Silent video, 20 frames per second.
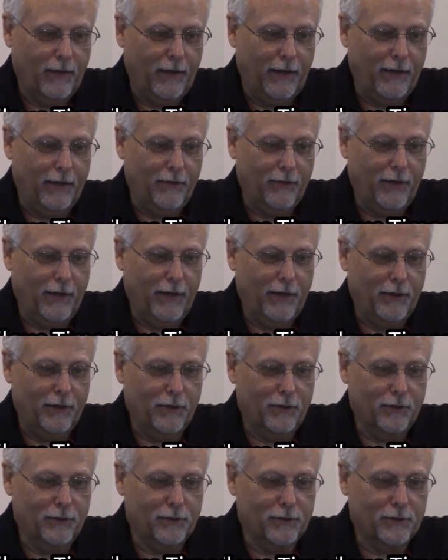And that
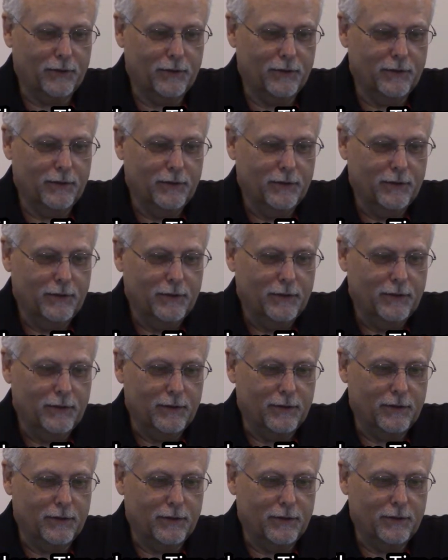is
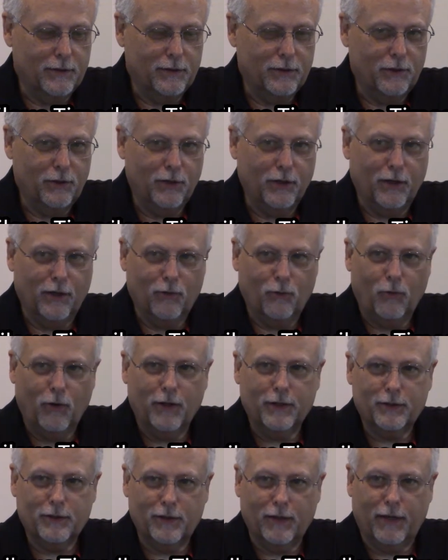you got to
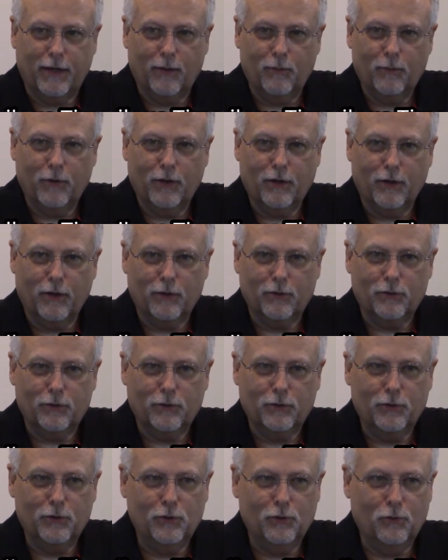watch that,
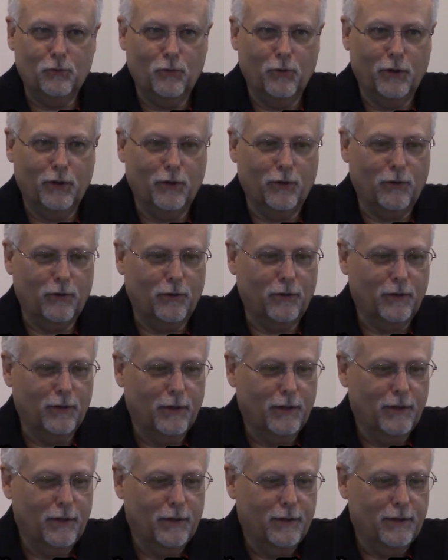because you will
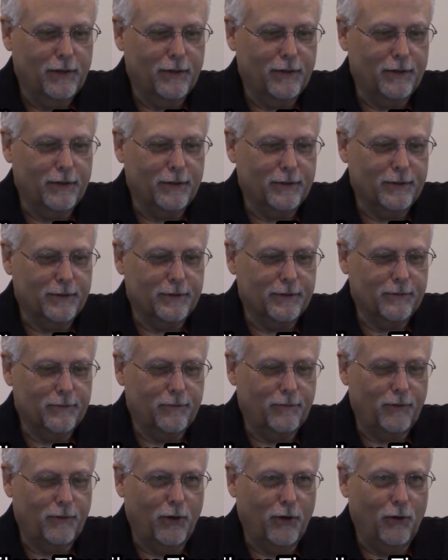
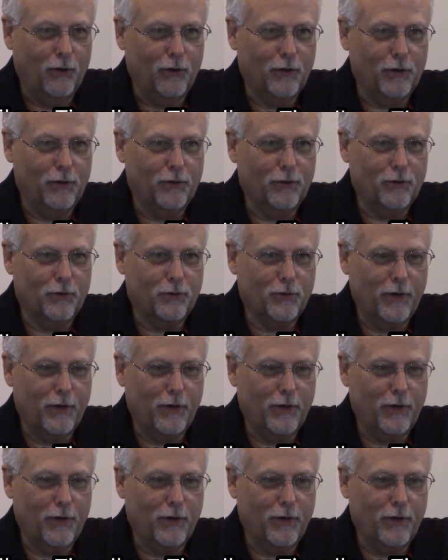fall into the